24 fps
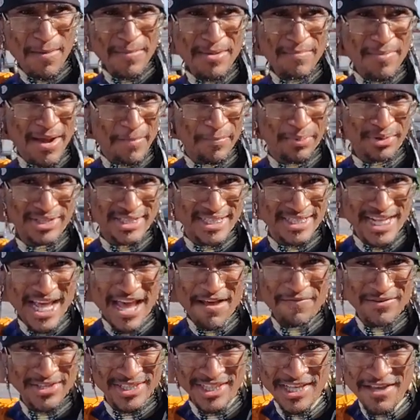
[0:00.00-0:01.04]
I mean by put to
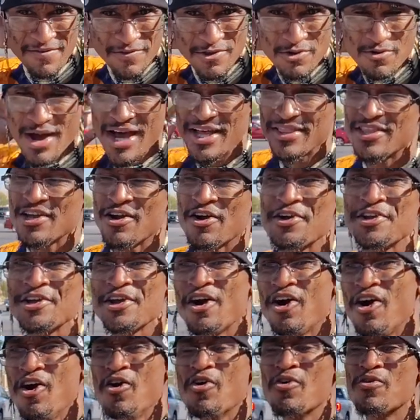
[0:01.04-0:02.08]
death is leaving you out there on
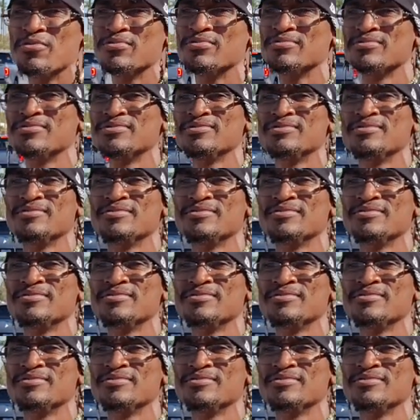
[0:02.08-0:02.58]
your own.